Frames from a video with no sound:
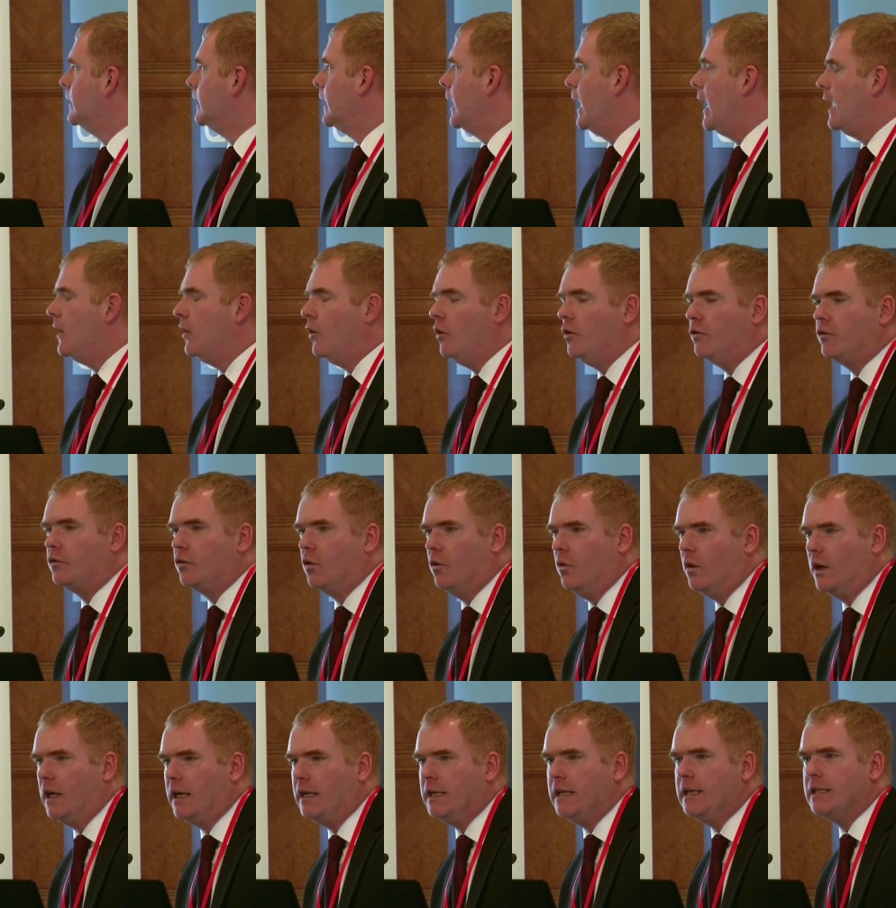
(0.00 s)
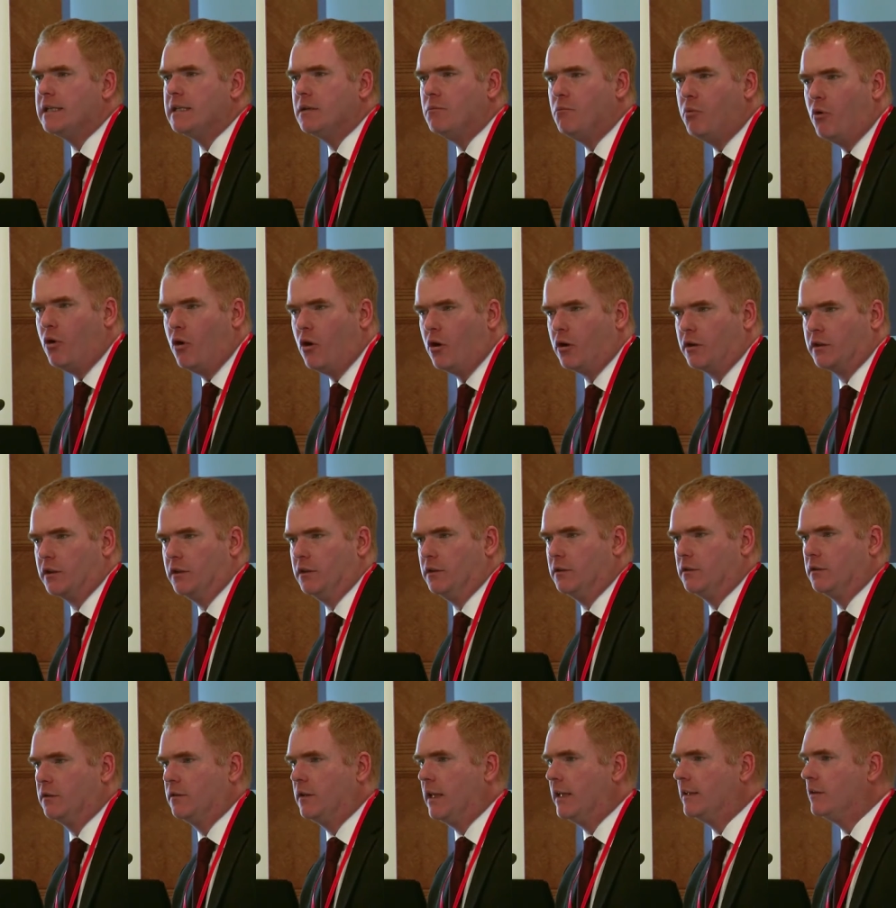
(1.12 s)
And also, it is important
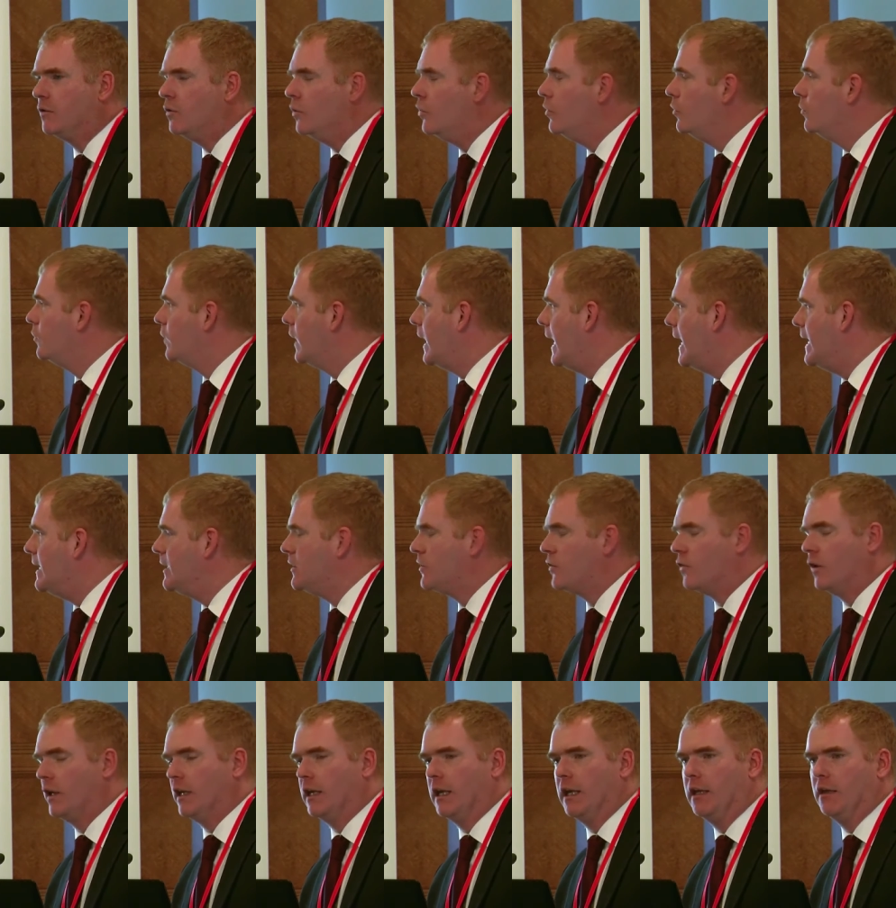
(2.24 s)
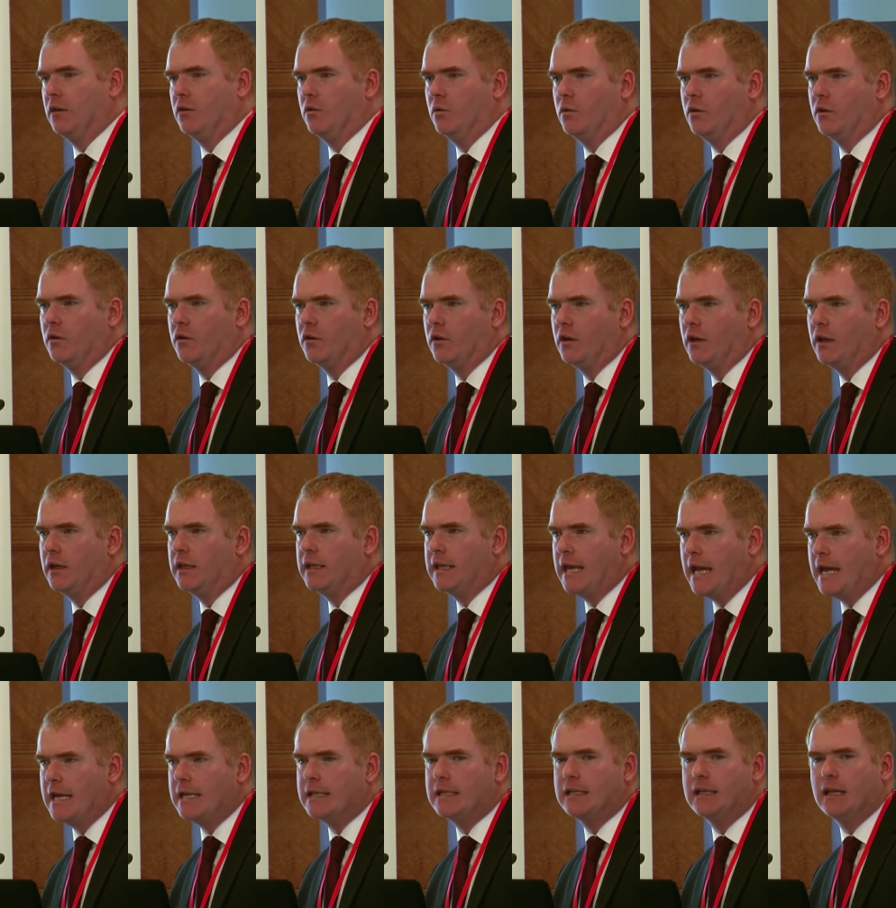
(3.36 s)
that those entering into it
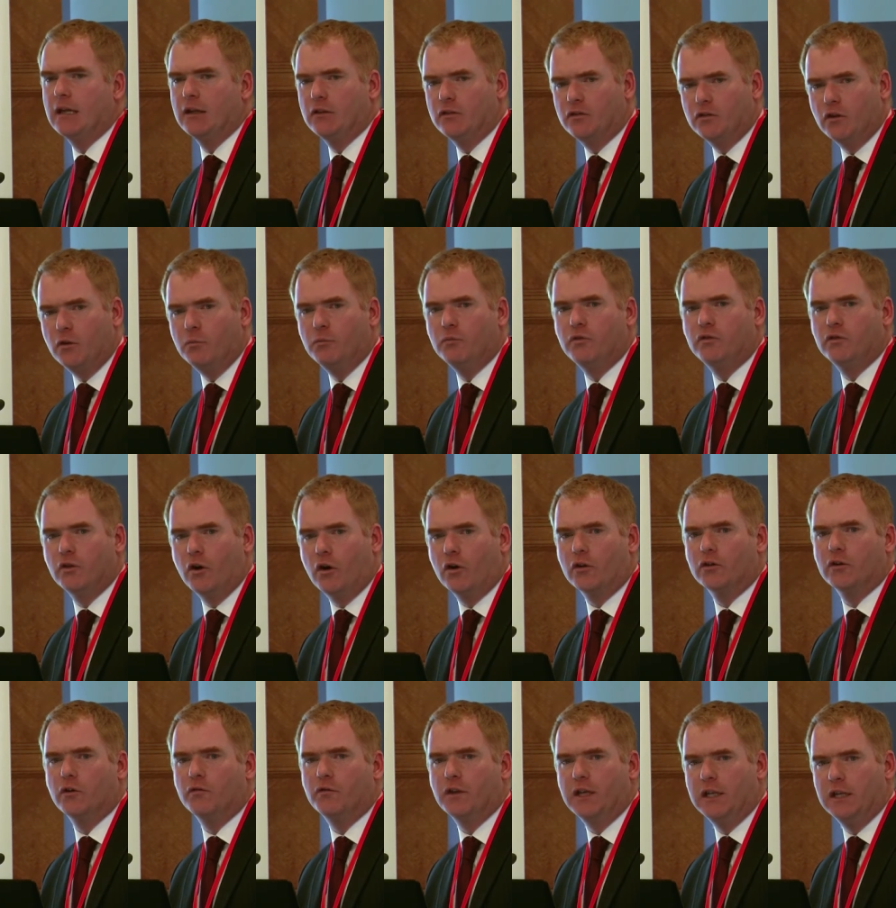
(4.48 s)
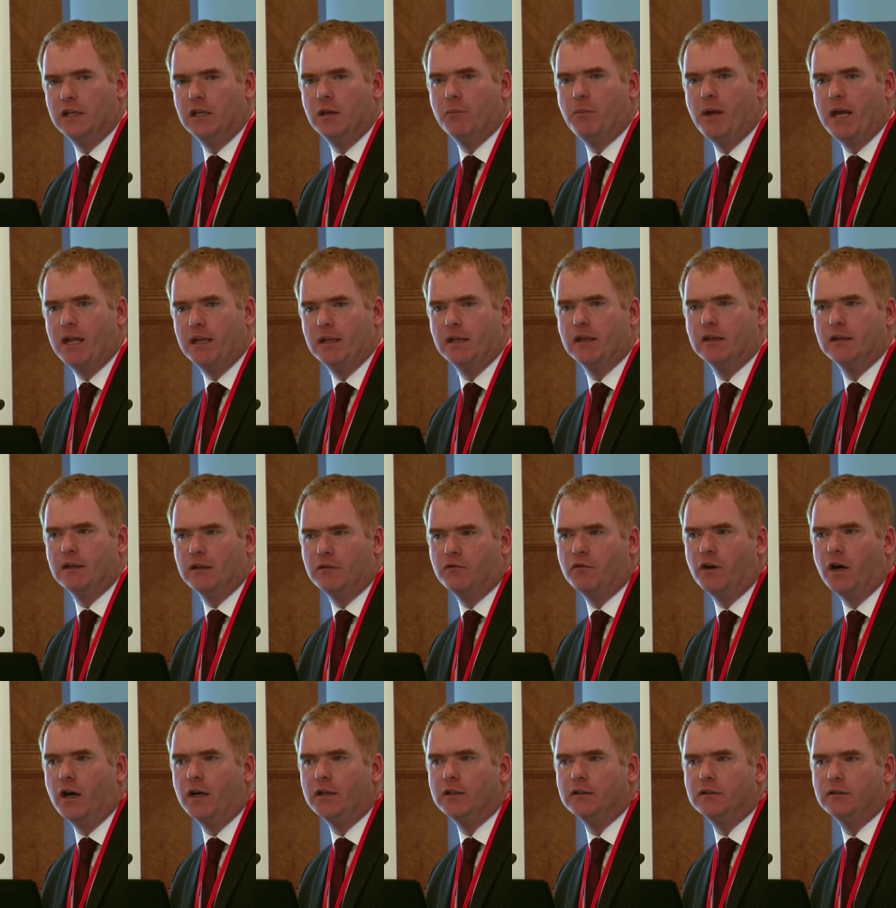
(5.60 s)
get some sort of independent
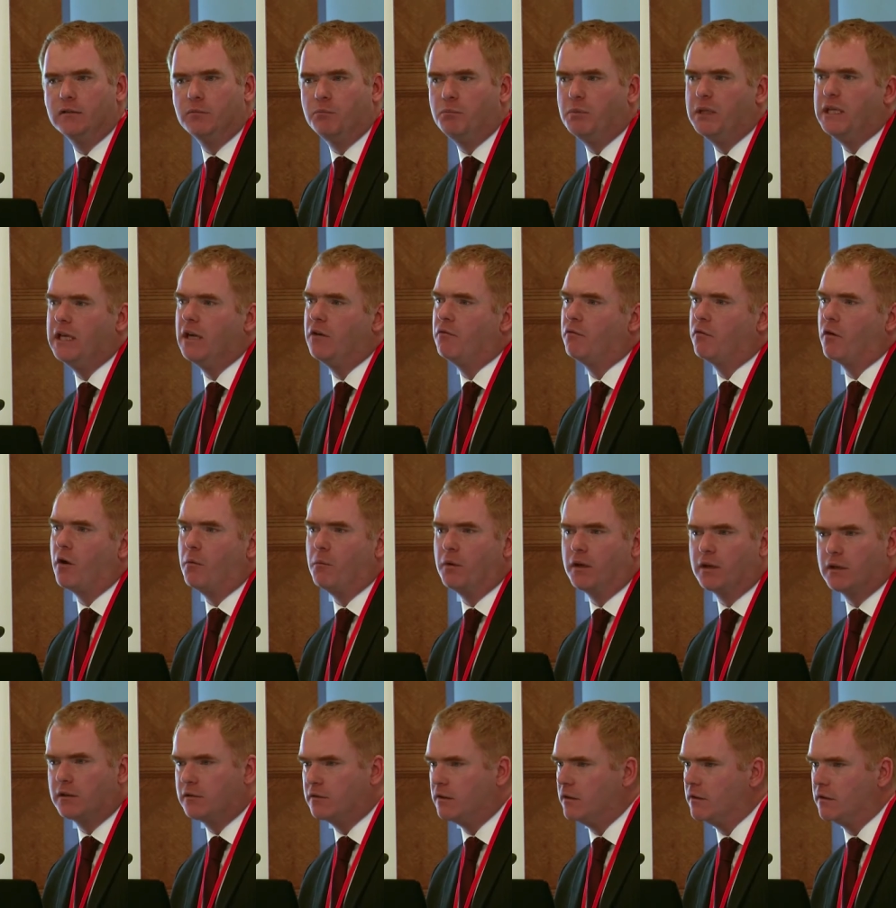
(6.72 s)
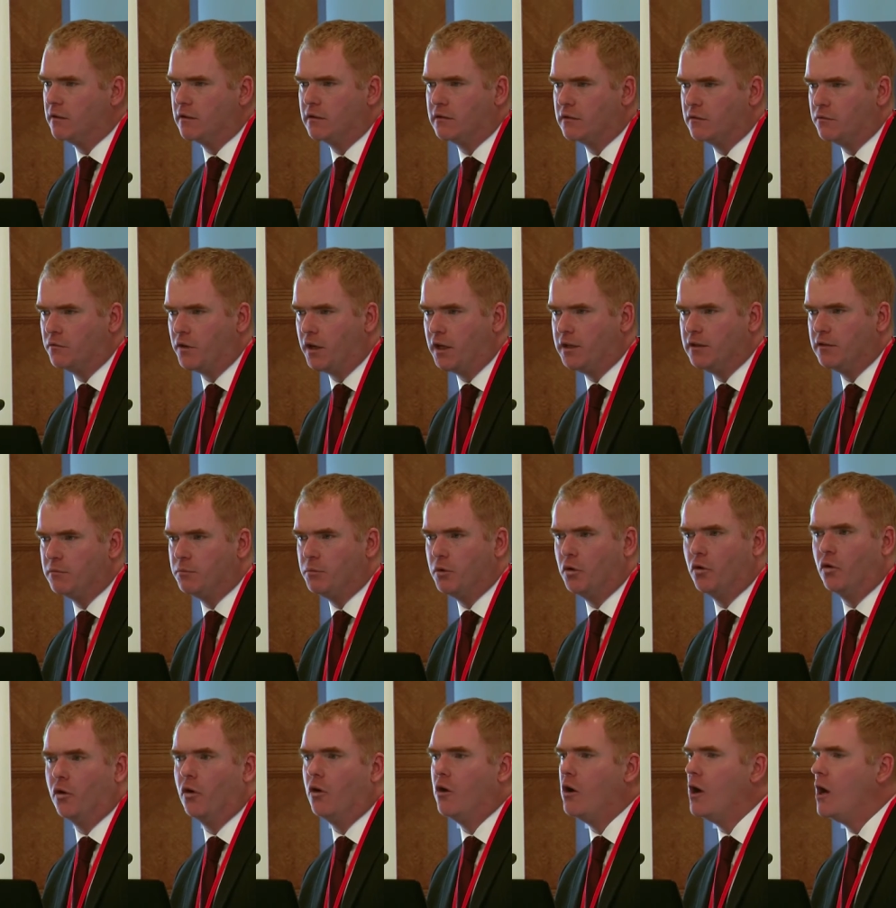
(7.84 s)
advice, be it from a Citizens Advice
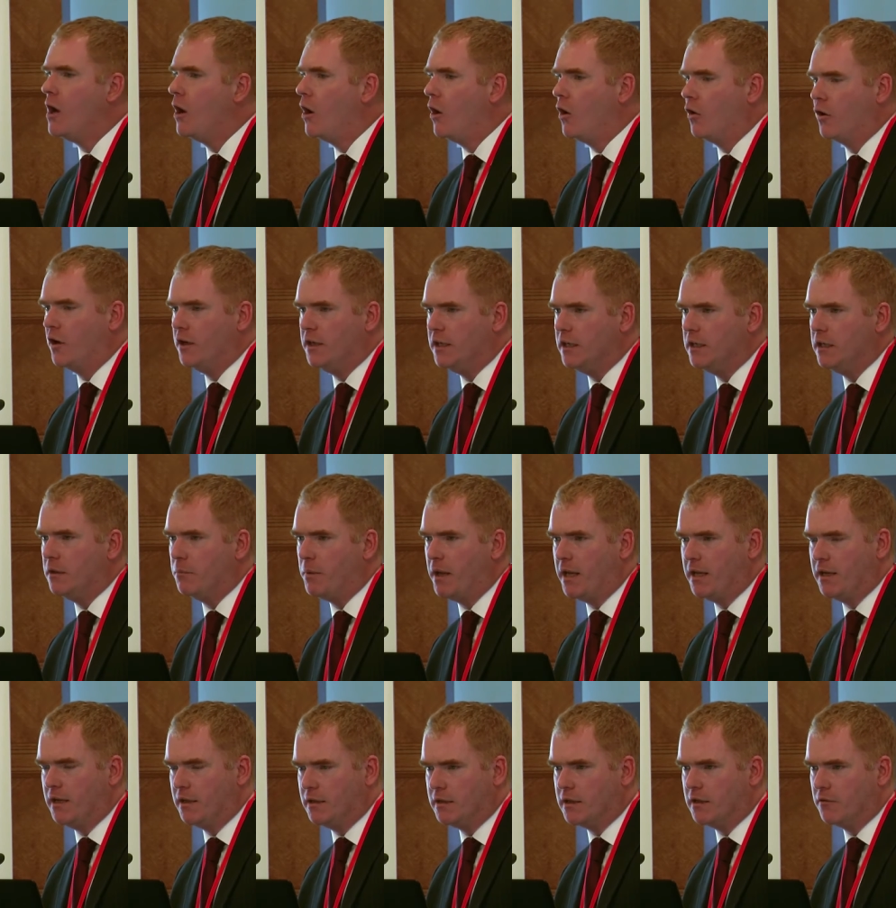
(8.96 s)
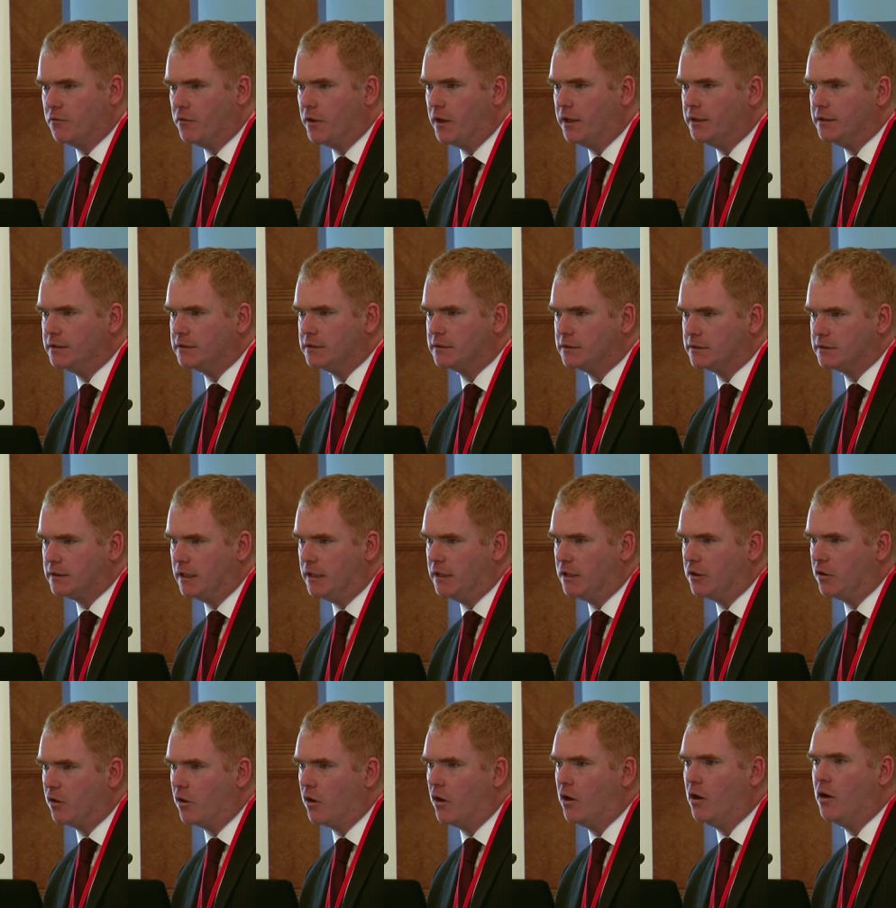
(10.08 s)
Bureau or an independent advice
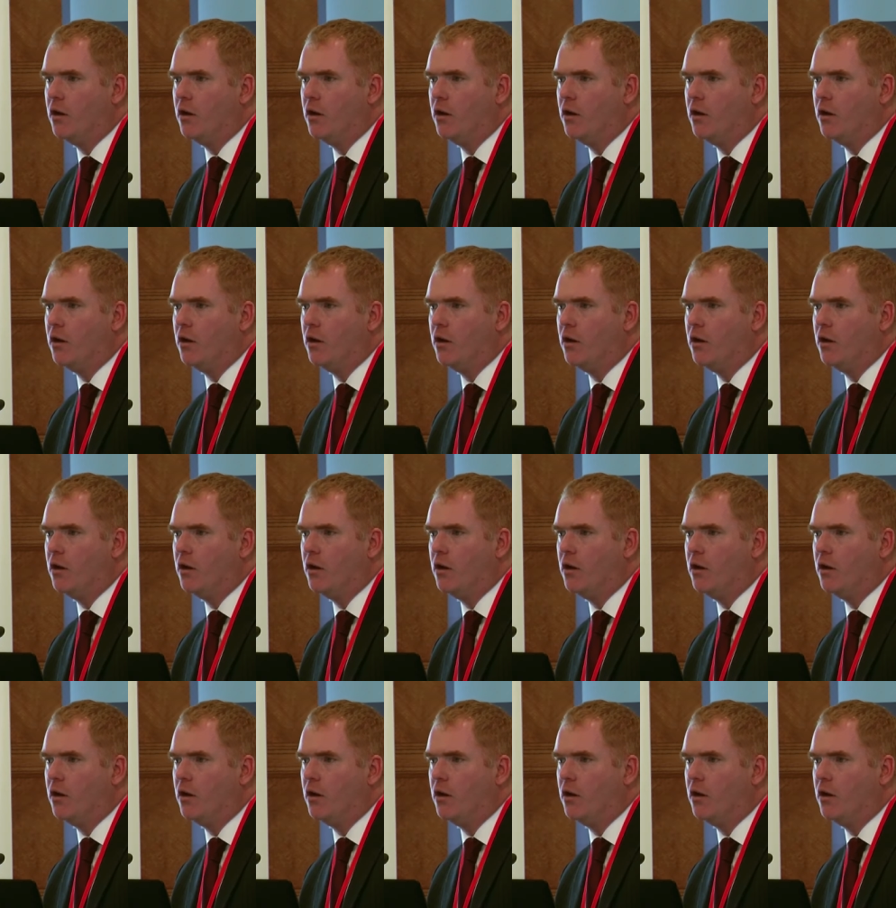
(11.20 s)
centre,